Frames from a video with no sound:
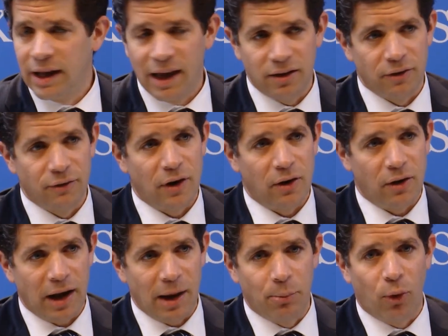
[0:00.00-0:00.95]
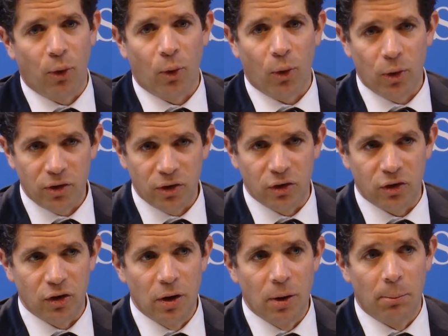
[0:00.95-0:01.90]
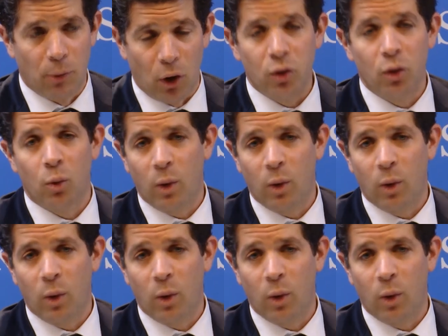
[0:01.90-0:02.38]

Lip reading: is a very important model,